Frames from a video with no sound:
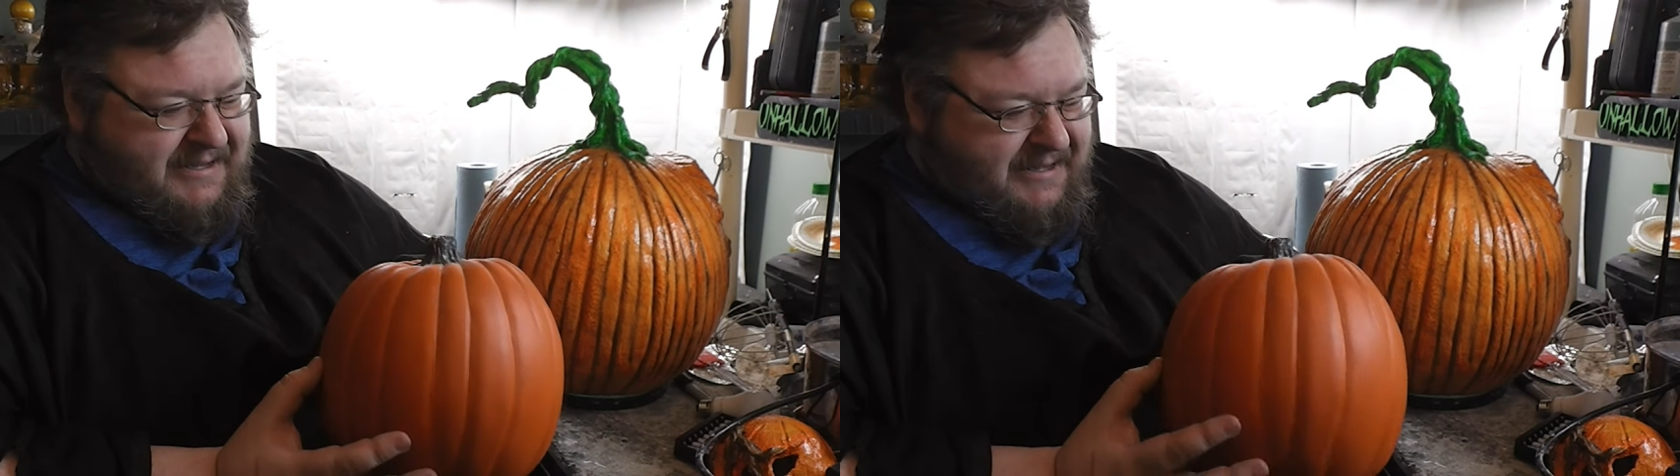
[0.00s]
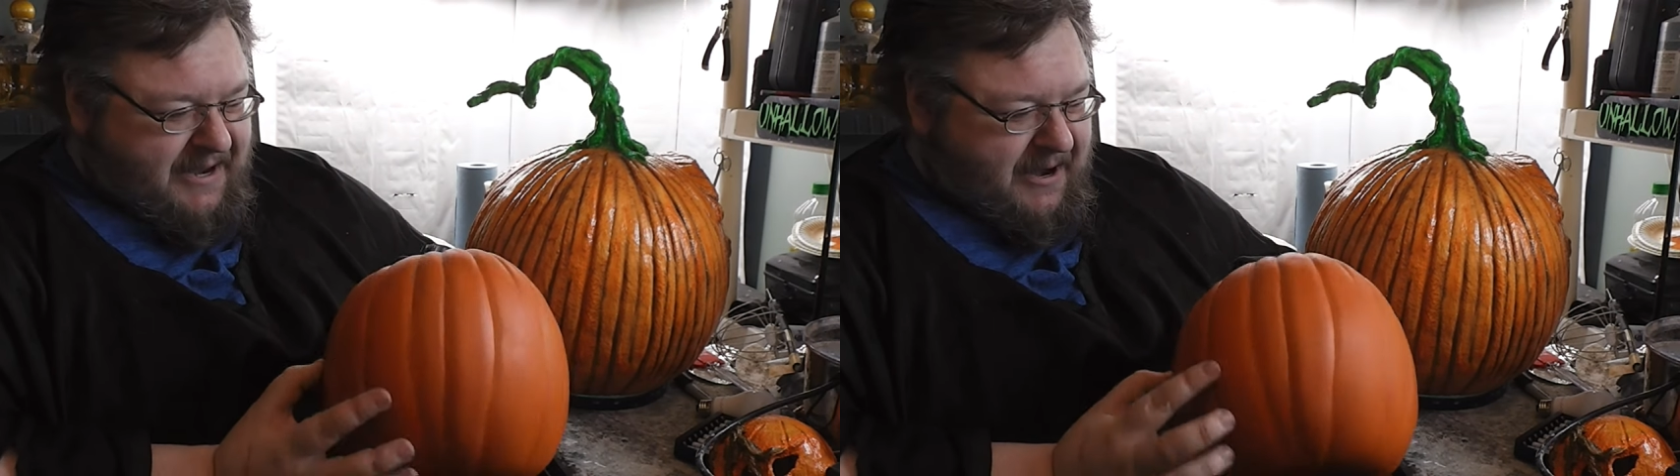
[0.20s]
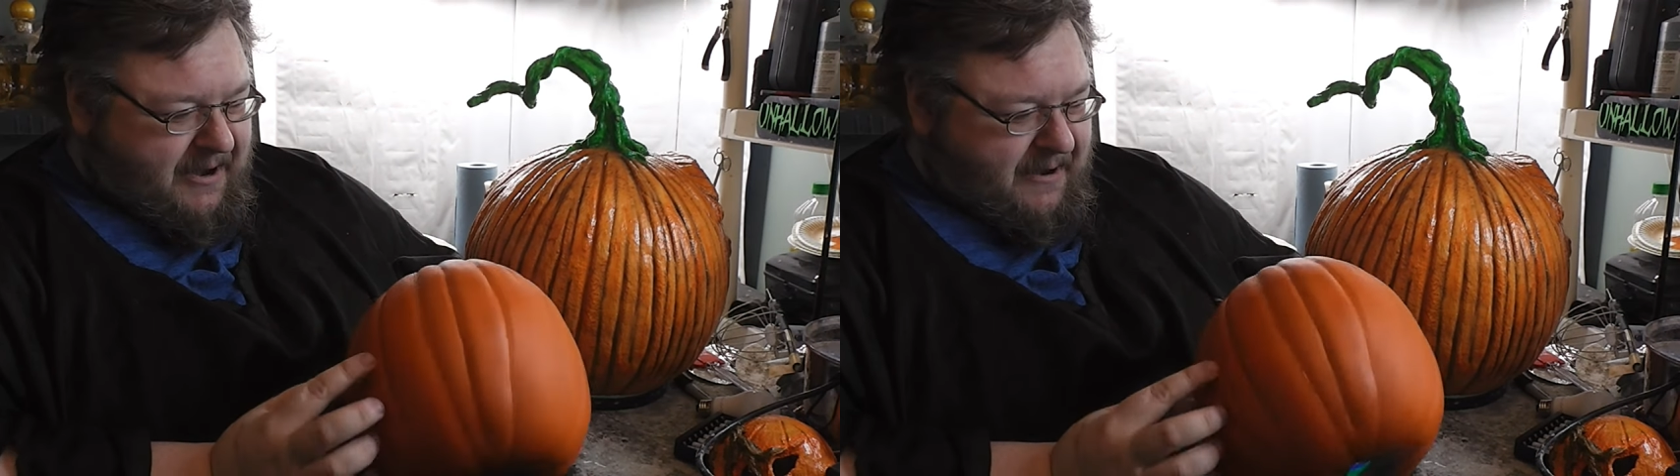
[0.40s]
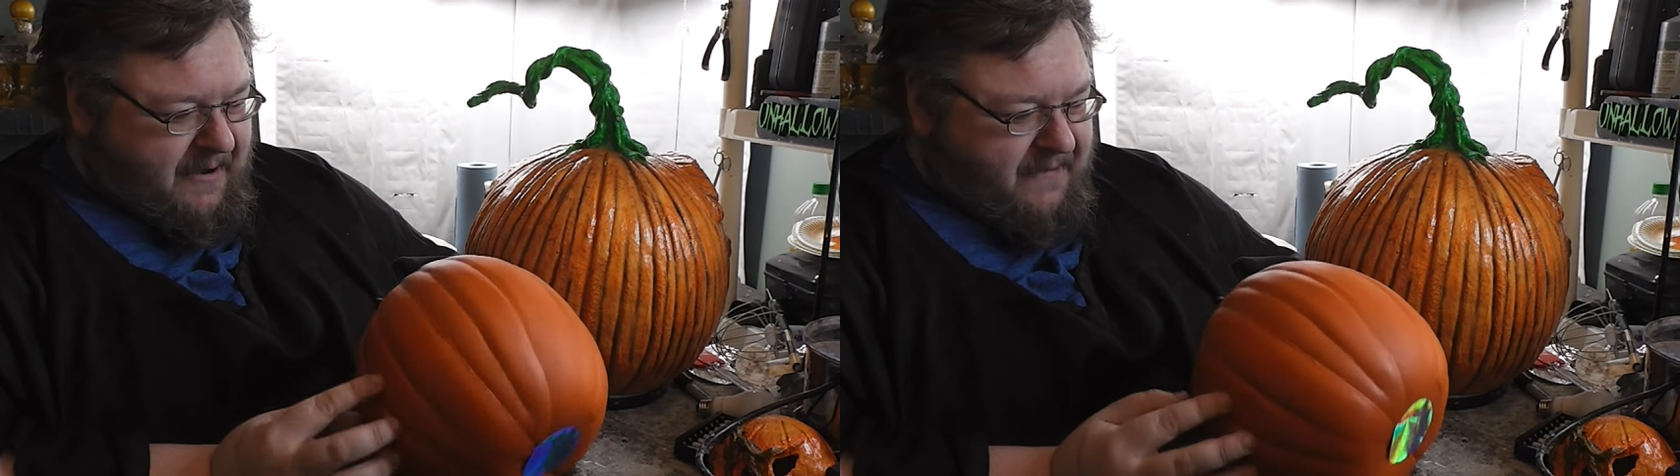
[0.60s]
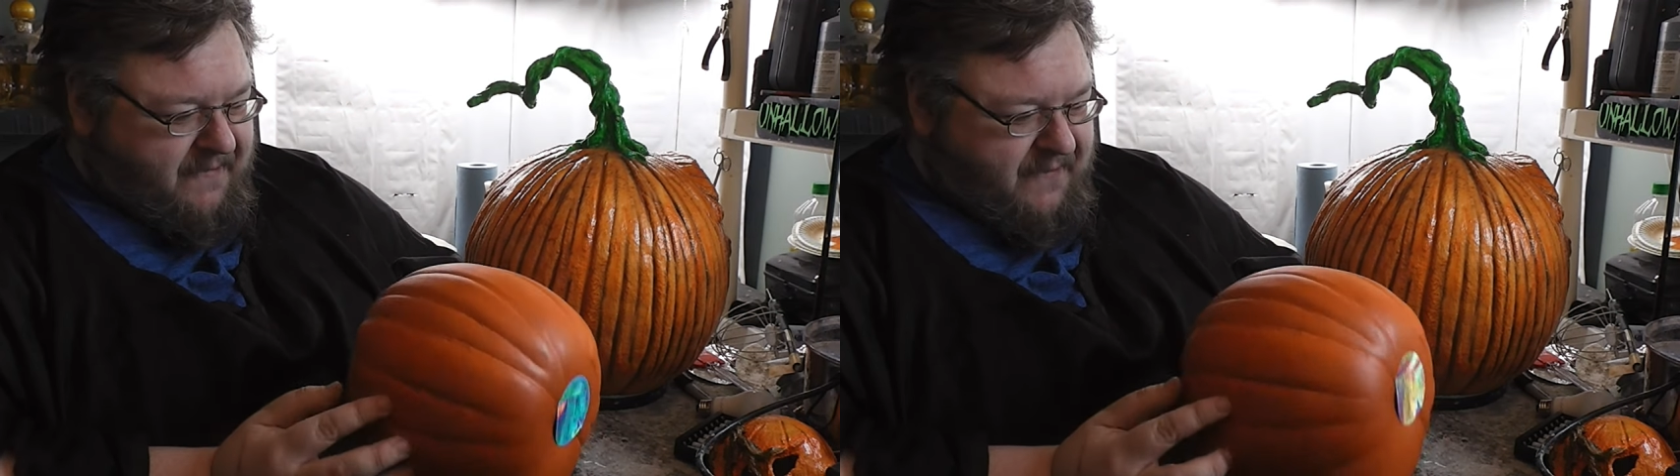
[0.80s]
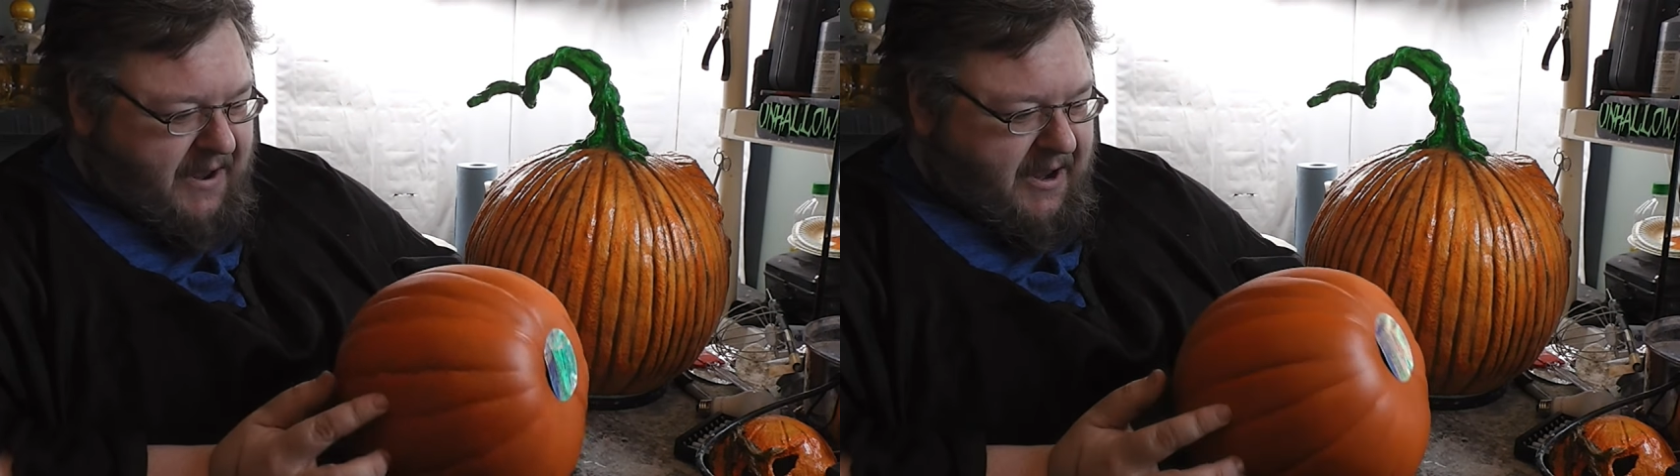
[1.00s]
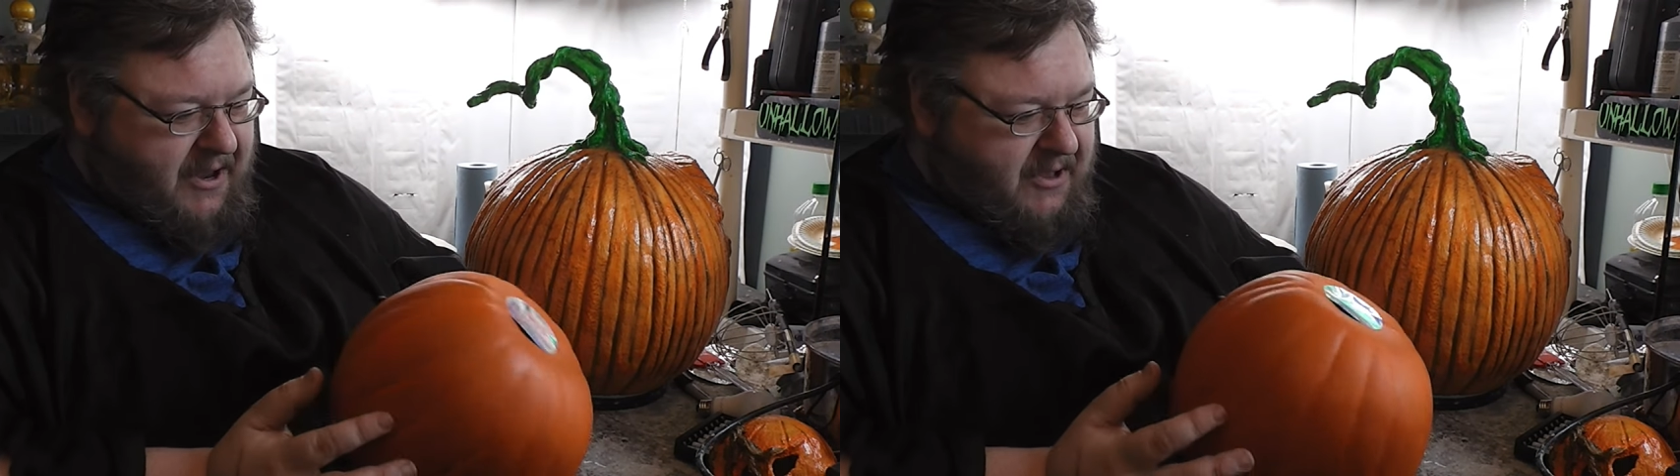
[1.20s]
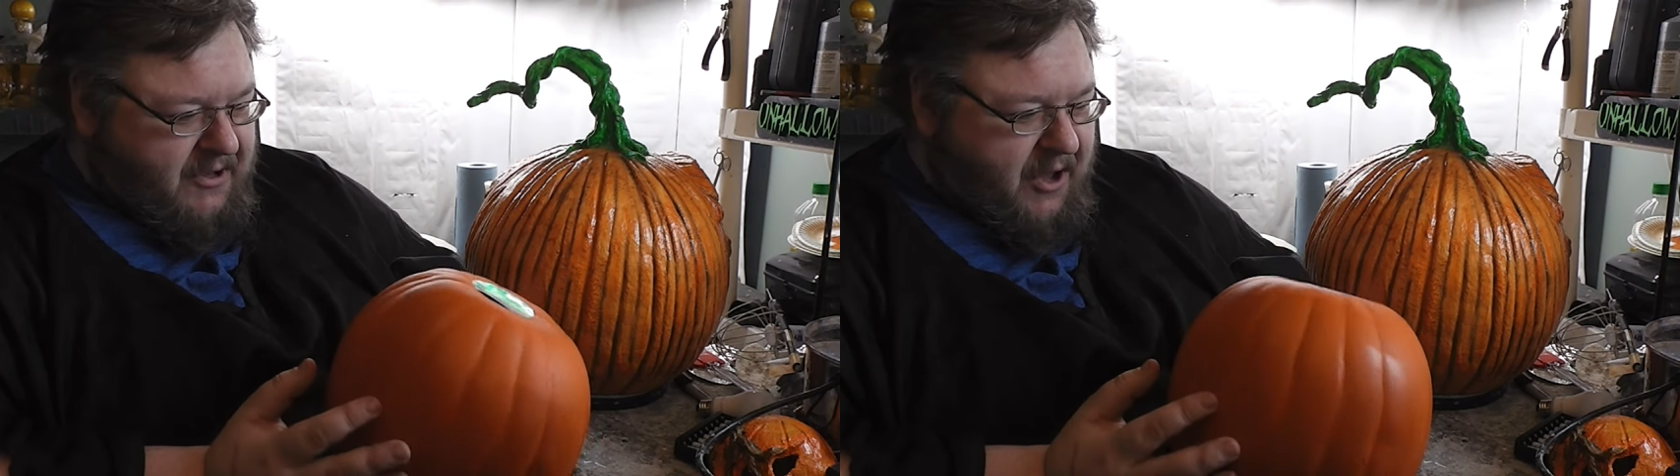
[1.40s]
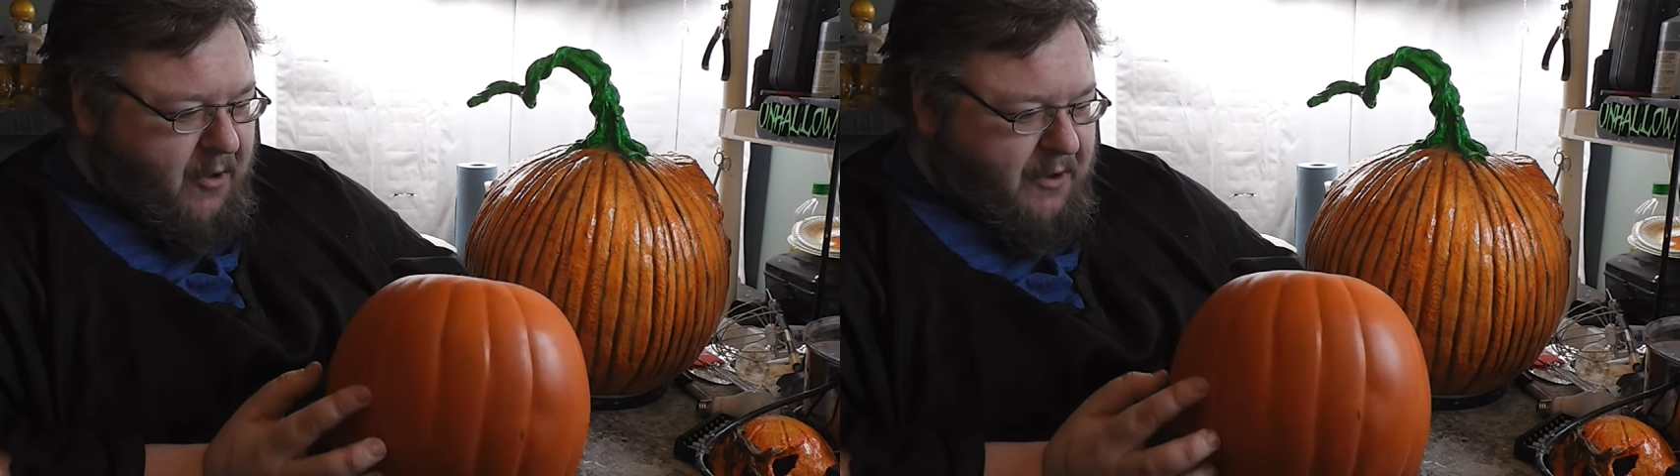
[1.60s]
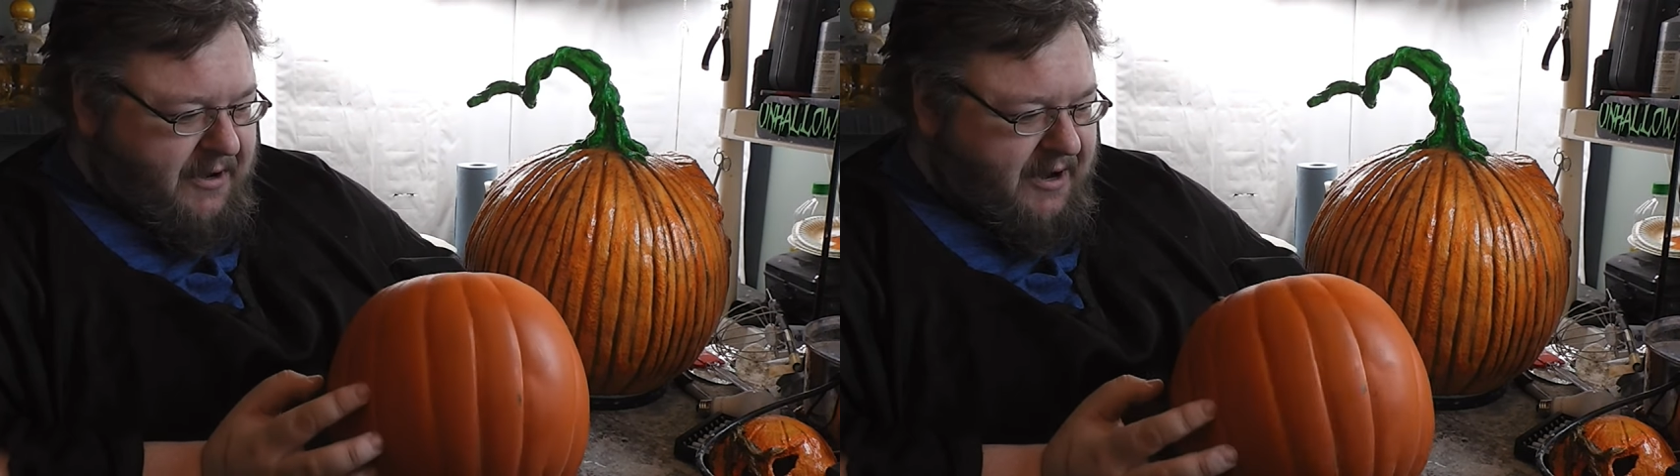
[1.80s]
They're fail
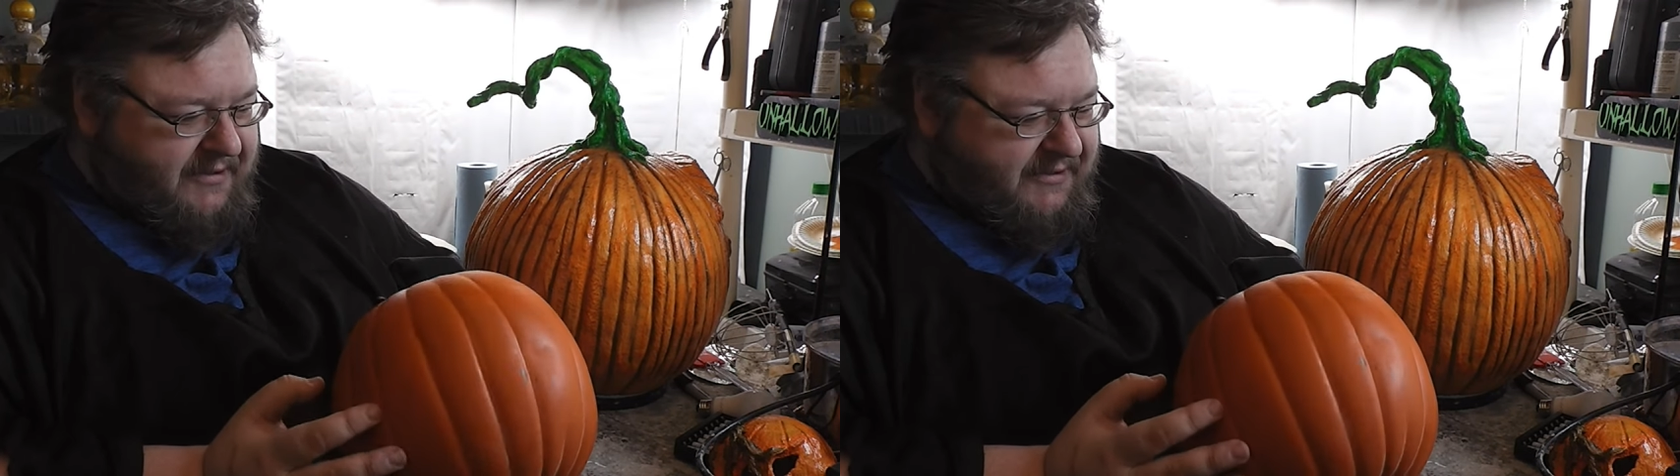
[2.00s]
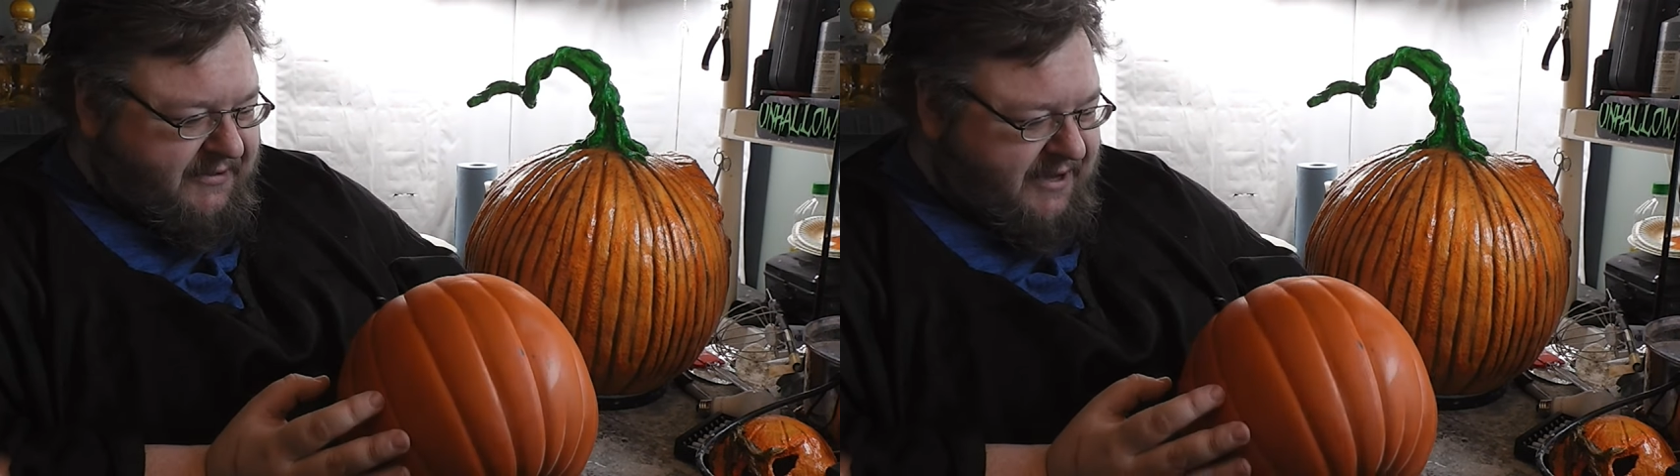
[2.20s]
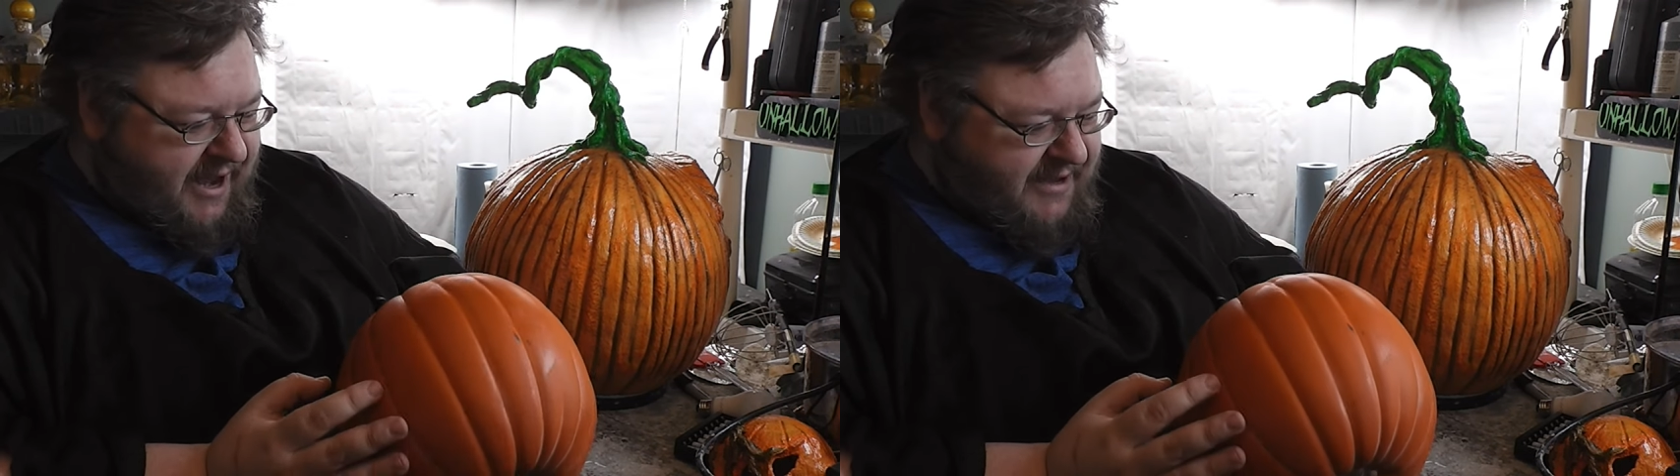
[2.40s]
coconuts,